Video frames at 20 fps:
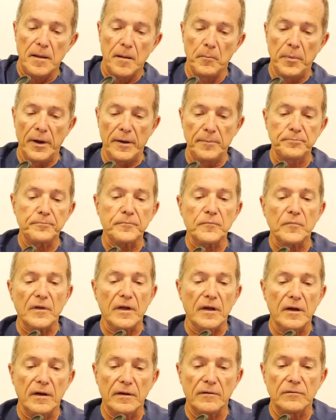But
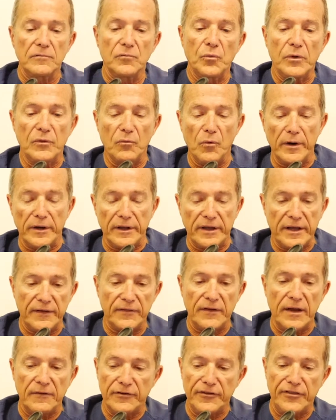we want to
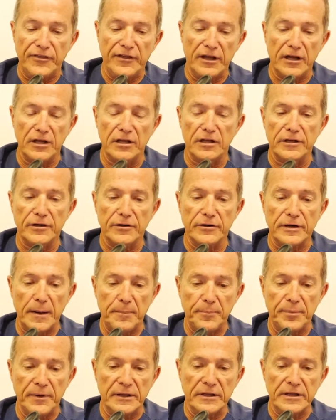get everything cleared
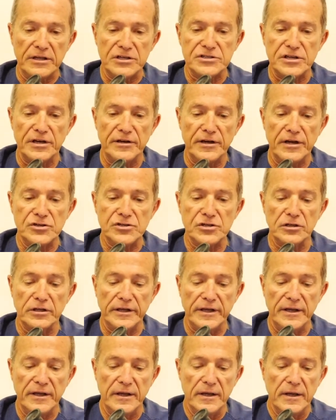up, at least initially.